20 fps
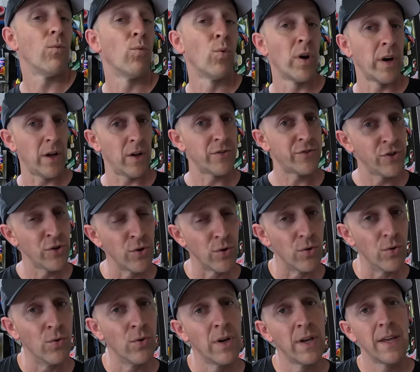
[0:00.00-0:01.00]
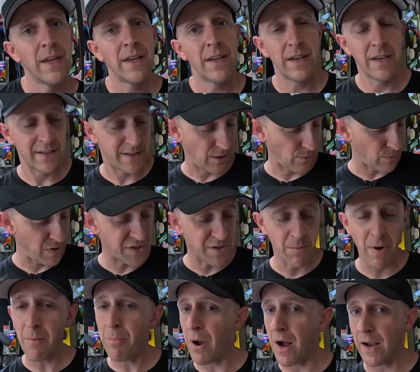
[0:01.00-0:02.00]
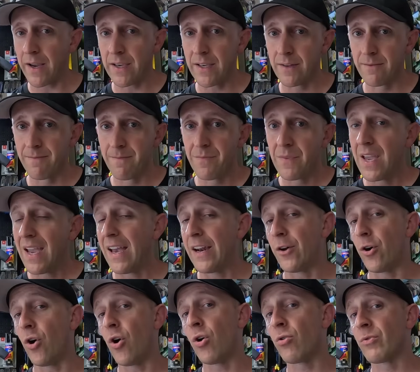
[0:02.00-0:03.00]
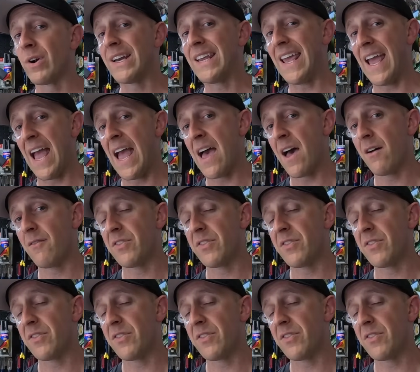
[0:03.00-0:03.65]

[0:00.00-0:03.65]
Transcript: What I'll do is I'll reach in my pocket and I'll already have